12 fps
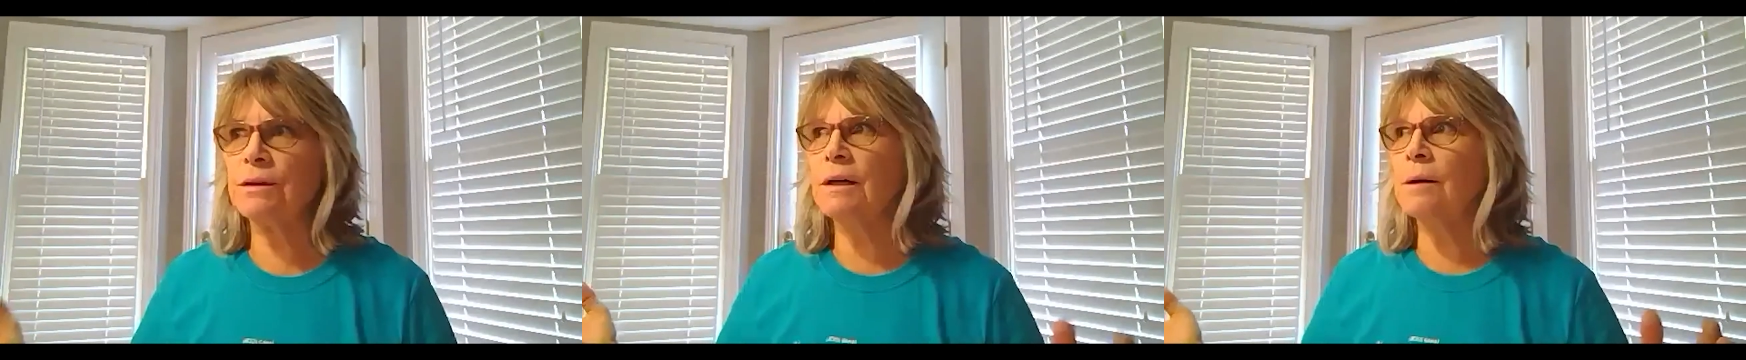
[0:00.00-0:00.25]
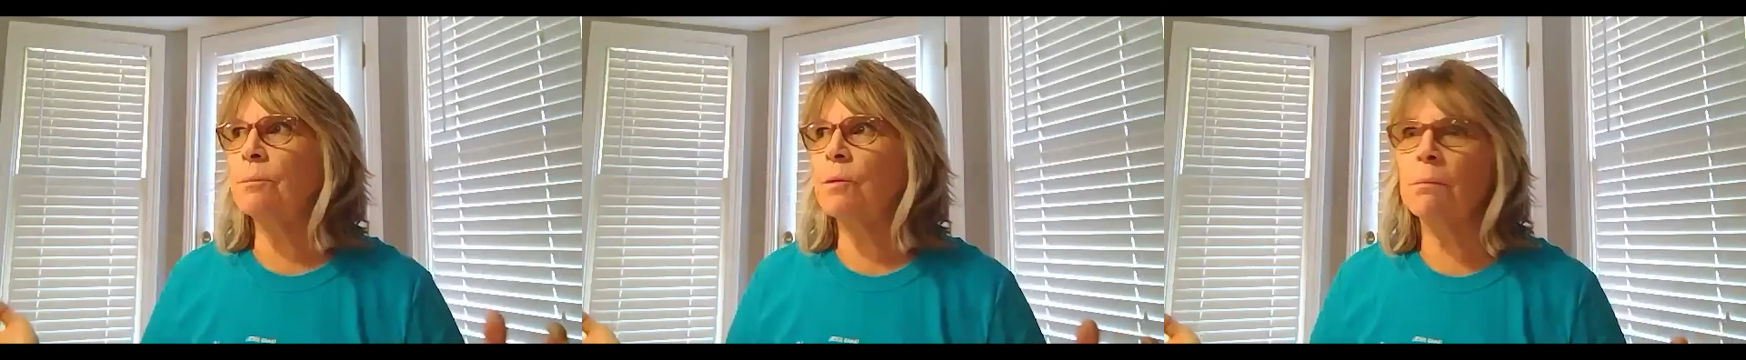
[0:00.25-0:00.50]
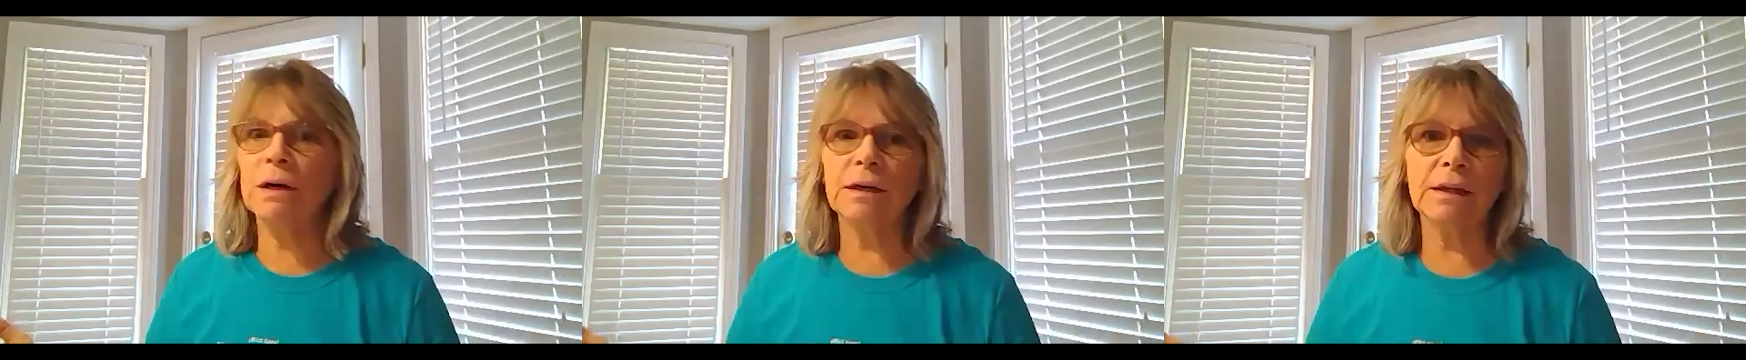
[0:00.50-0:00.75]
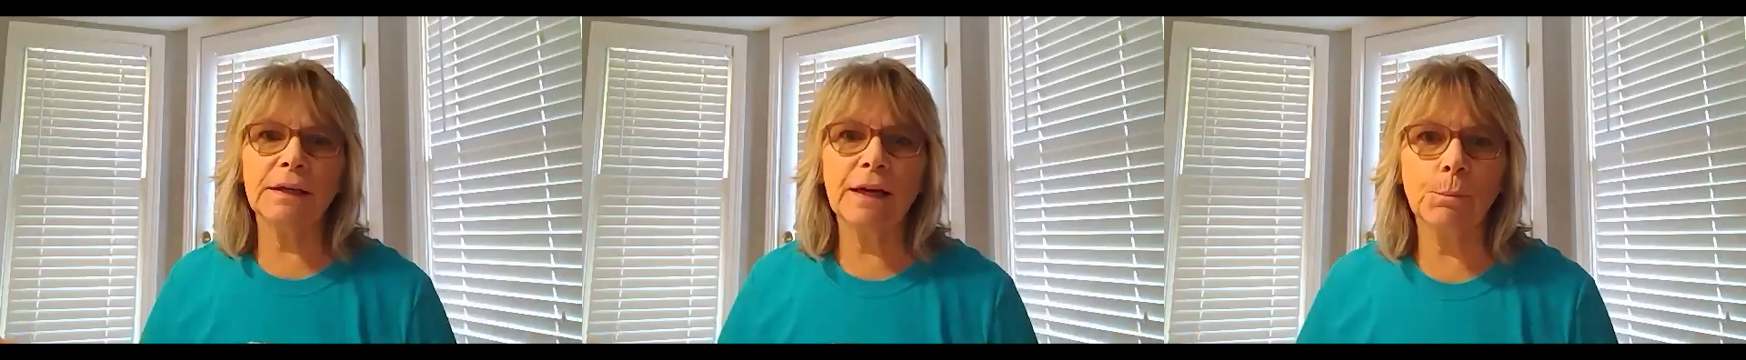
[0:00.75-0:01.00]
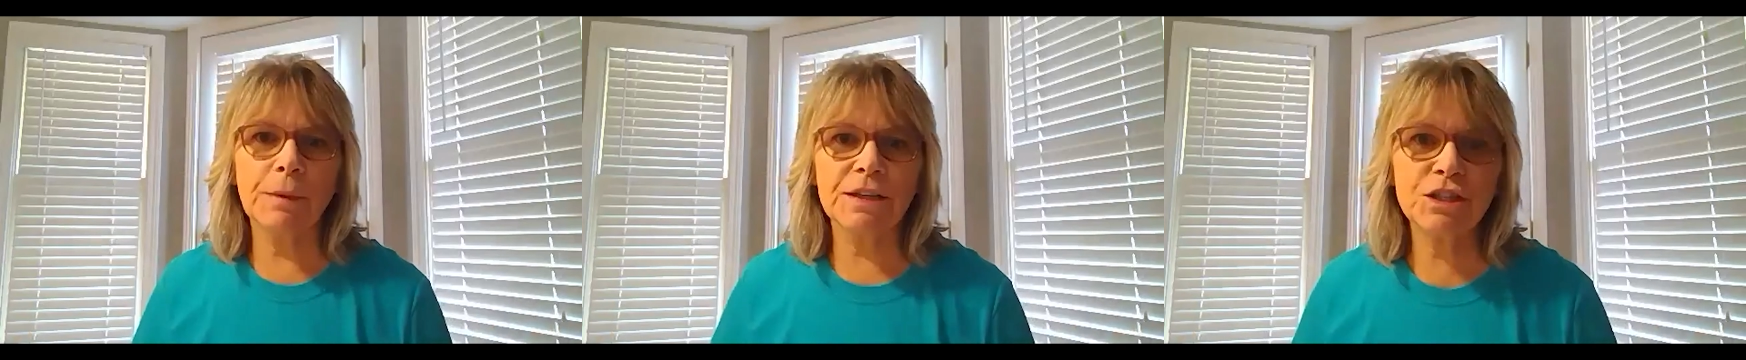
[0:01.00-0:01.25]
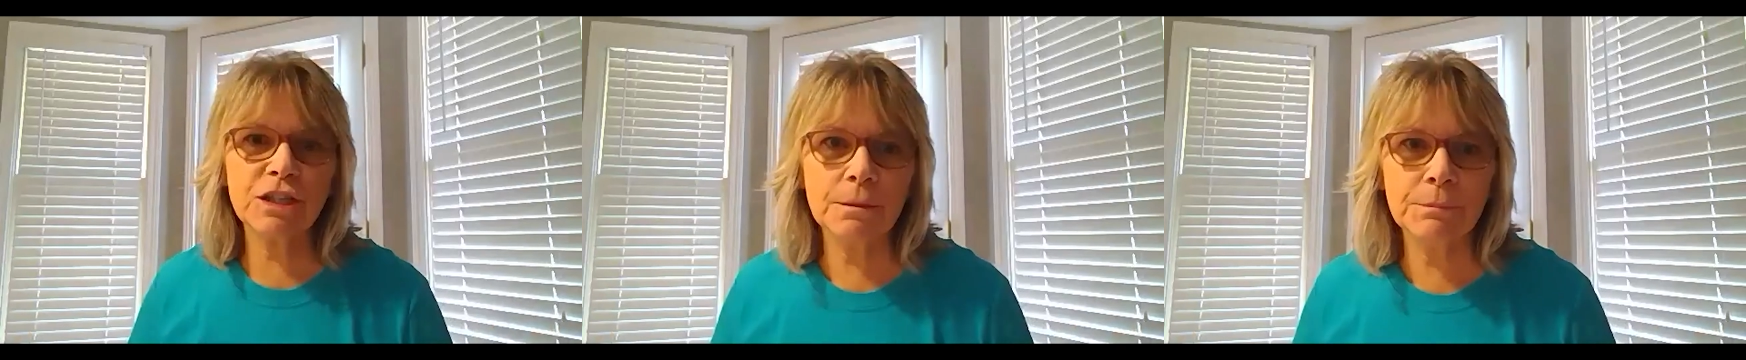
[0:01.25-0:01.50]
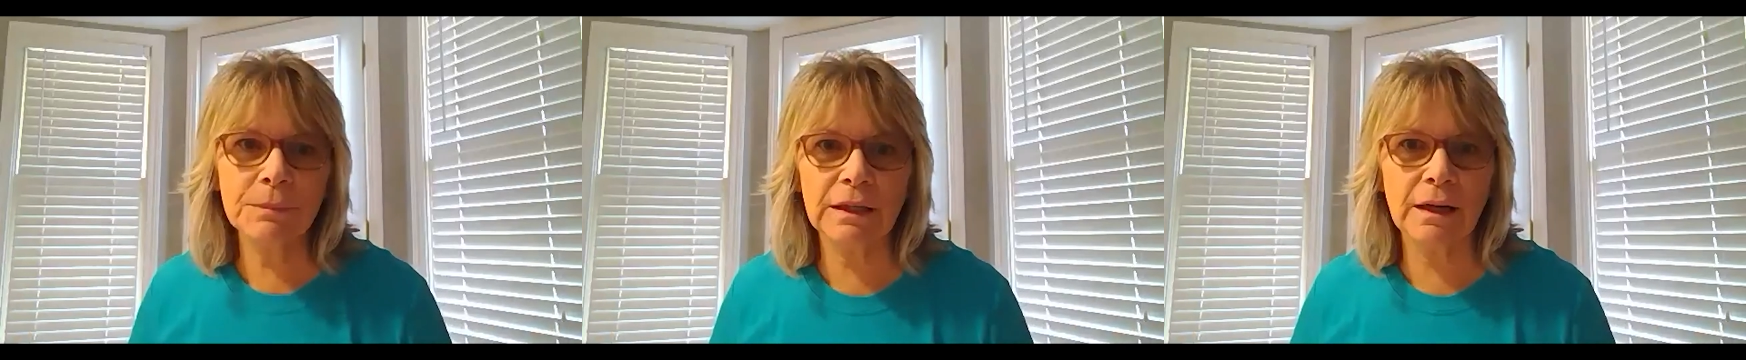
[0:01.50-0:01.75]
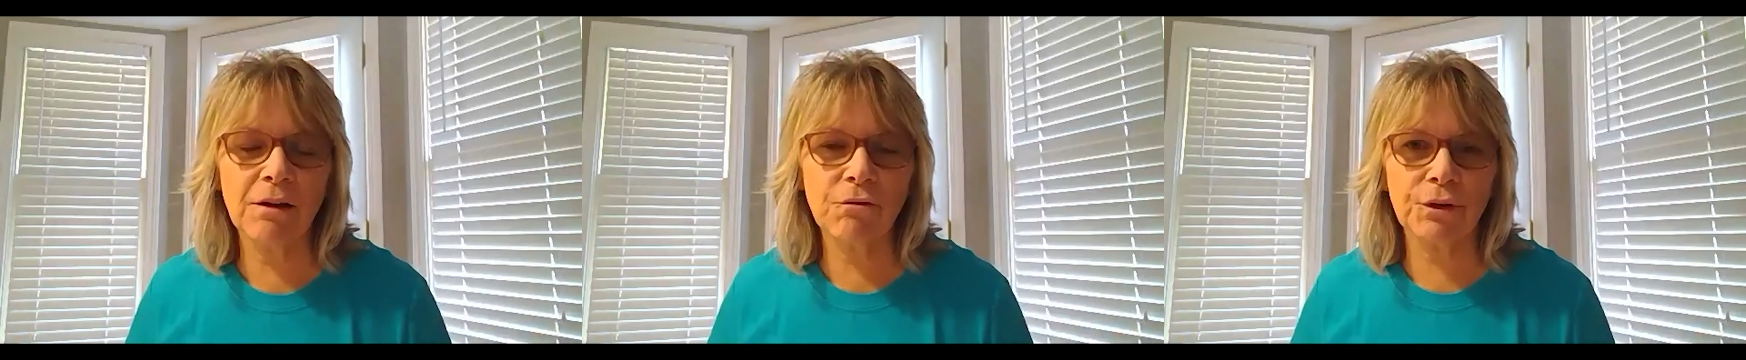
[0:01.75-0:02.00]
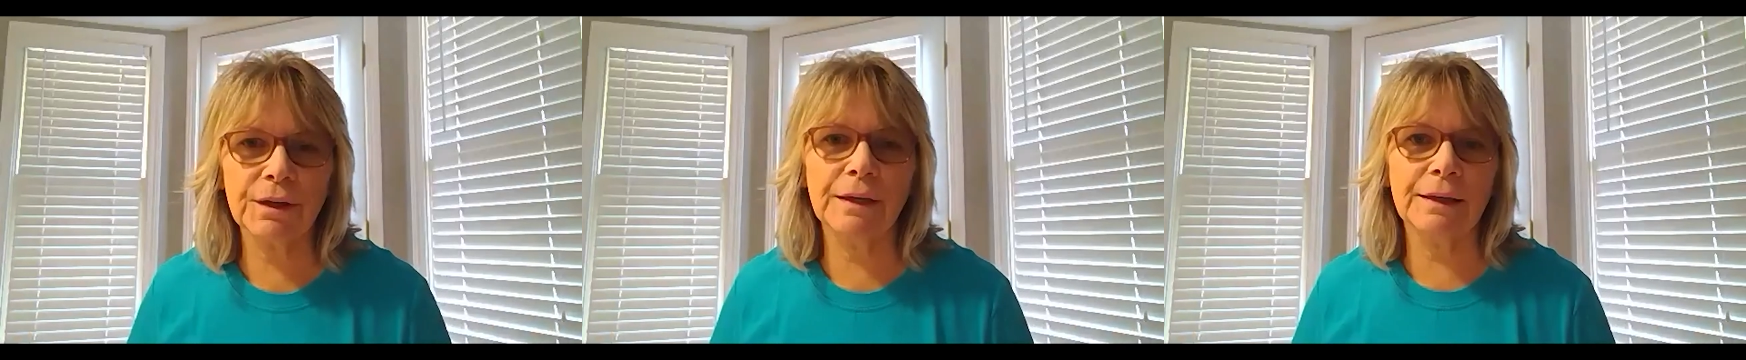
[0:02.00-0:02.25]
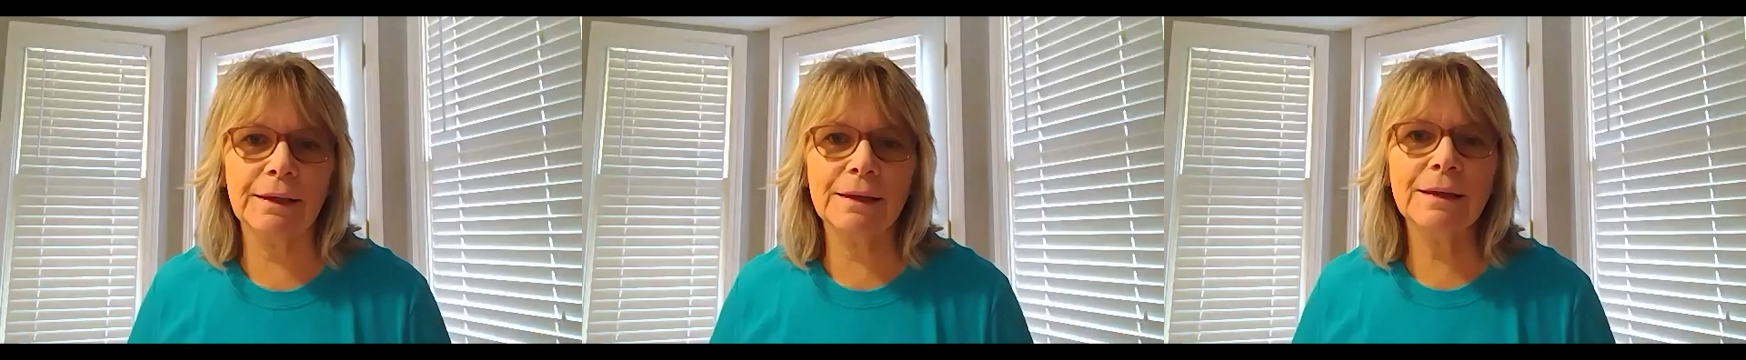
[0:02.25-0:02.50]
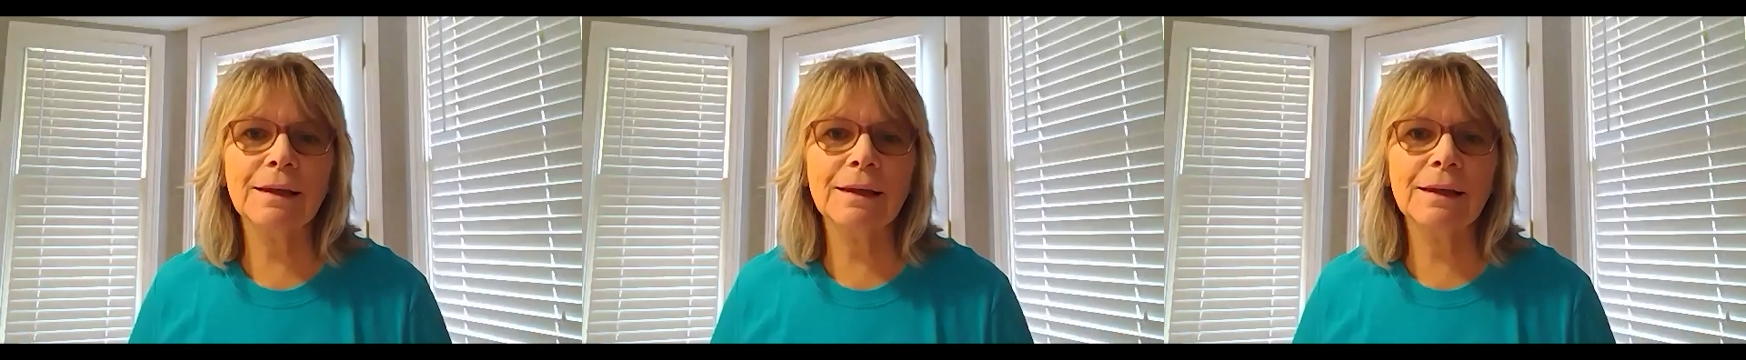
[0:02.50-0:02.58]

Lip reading: dump money down my chimney every night.